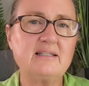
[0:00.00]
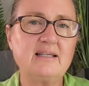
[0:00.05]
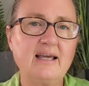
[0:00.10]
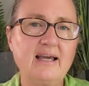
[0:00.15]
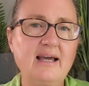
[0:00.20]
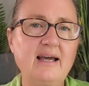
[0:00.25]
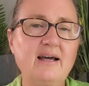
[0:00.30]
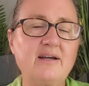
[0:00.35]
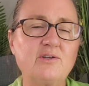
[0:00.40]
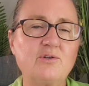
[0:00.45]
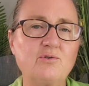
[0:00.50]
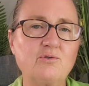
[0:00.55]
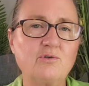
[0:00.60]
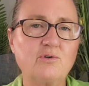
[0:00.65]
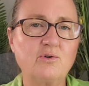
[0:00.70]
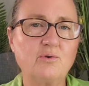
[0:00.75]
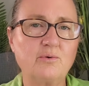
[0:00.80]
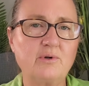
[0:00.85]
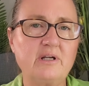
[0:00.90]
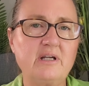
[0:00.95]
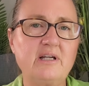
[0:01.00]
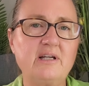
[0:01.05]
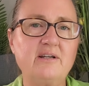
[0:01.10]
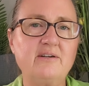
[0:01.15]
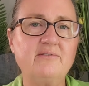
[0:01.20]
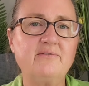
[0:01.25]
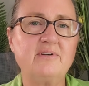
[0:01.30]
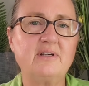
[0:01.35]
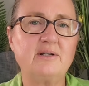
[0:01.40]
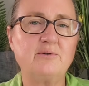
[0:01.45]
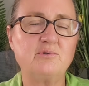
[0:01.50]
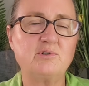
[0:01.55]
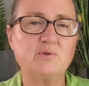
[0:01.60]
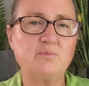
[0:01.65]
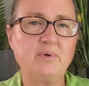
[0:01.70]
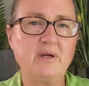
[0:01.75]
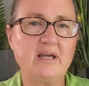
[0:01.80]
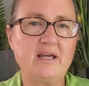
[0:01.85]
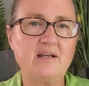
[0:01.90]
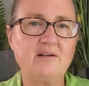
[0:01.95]
yeah, you grieve and it was
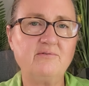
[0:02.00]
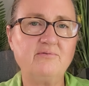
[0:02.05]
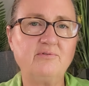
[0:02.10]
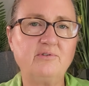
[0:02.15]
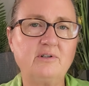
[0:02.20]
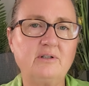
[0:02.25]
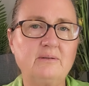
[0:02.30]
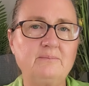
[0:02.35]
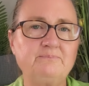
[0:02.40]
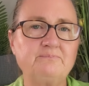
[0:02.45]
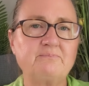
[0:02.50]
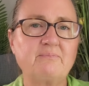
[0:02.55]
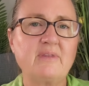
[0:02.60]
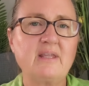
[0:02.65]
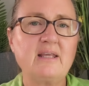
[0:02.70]
painful.